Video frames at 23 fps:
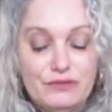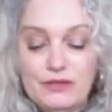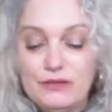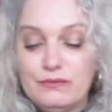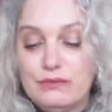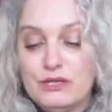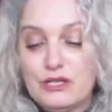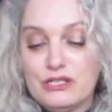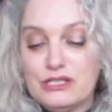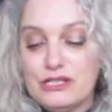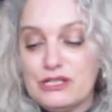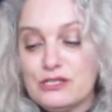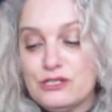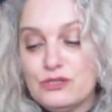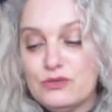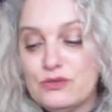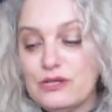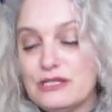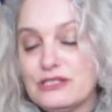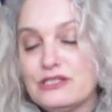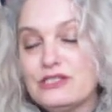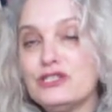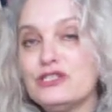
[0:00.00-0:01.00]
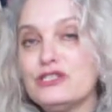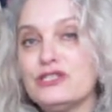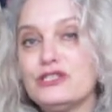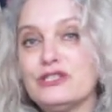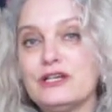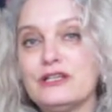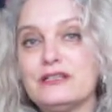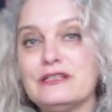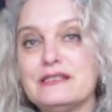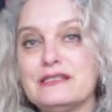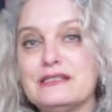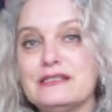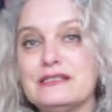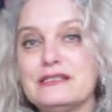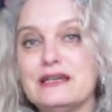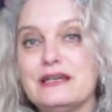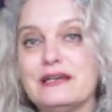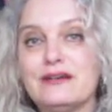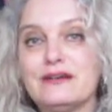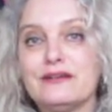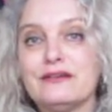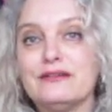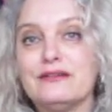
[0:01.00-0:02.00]
because as soon as the sun is
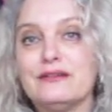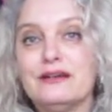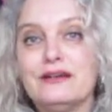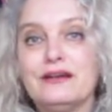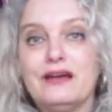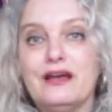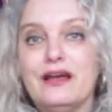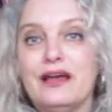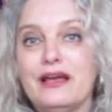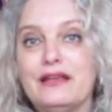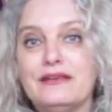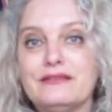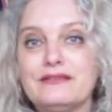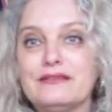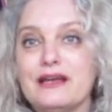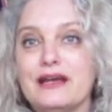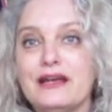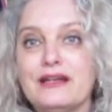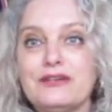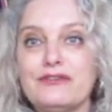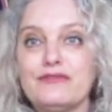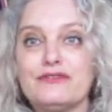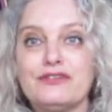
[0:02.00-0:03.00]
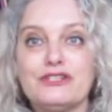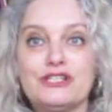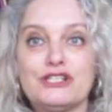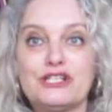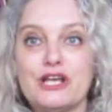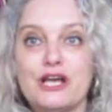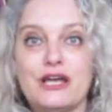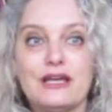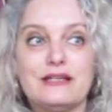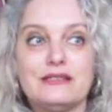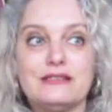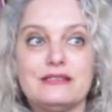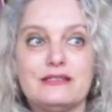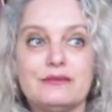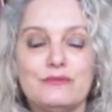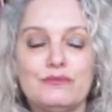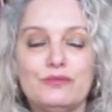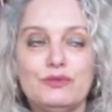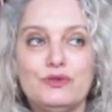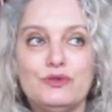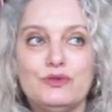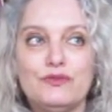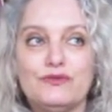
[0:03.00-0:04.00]
there, it kind of shines a
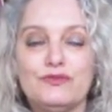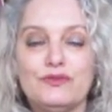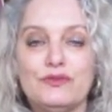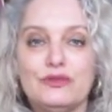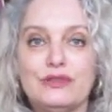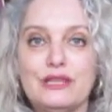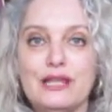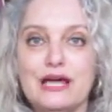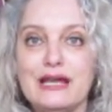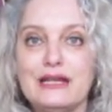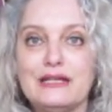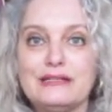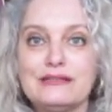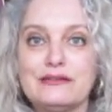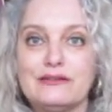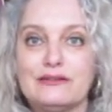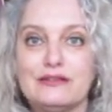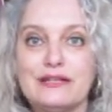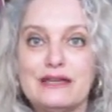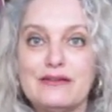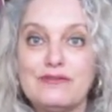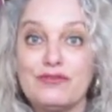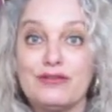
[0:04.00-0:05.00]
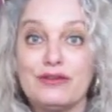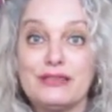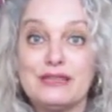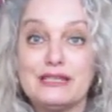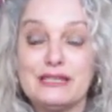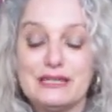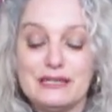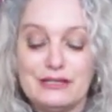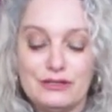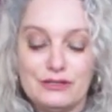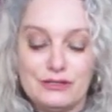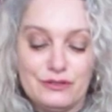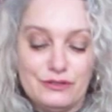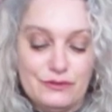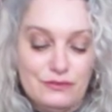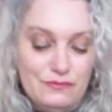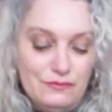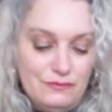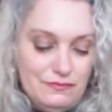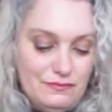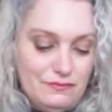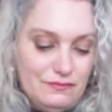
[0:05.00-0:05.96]
beautiful light on everything, you know?